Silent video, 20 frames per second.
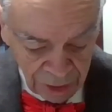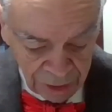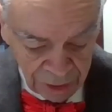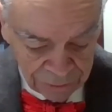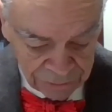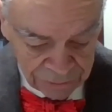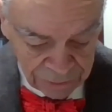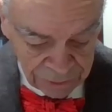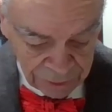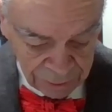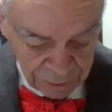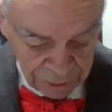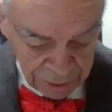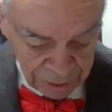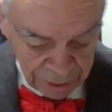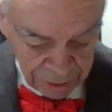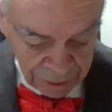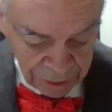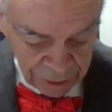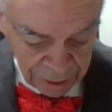Let's see.
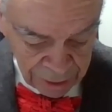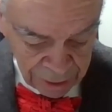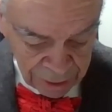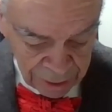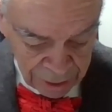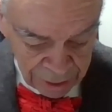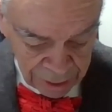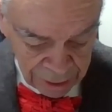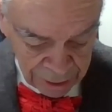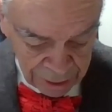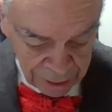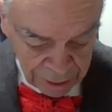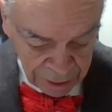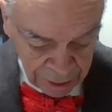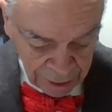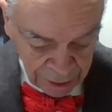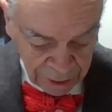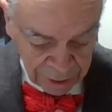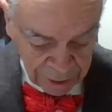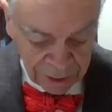
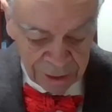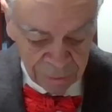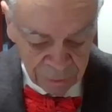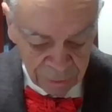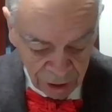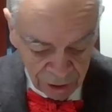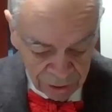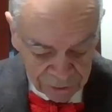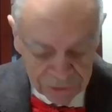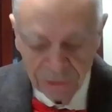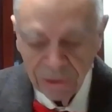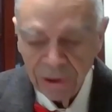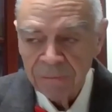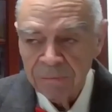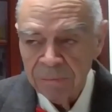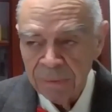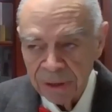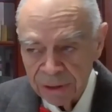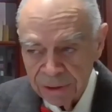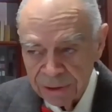Then we also
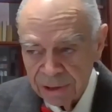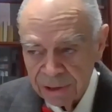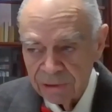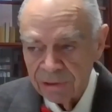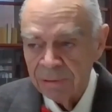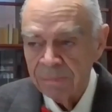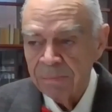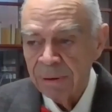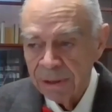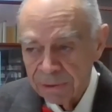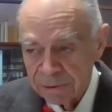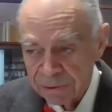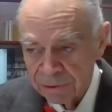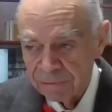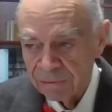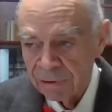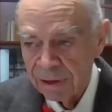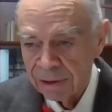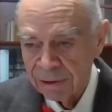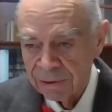have military
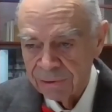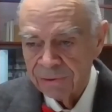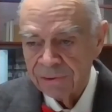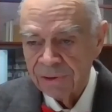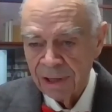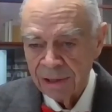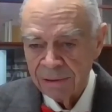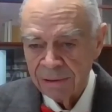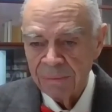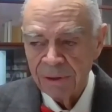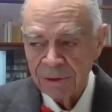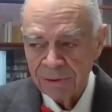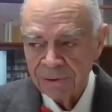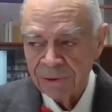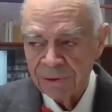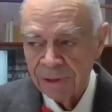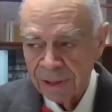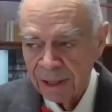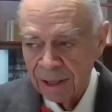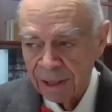pension records. I'd
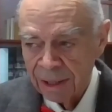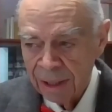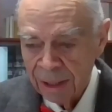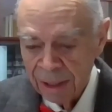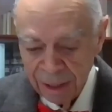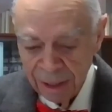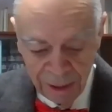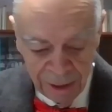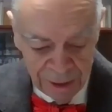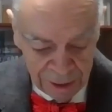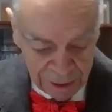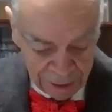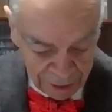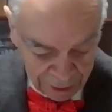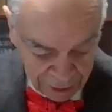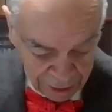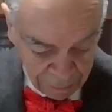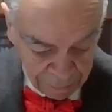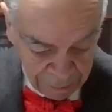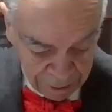mentioned that a
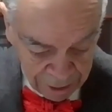little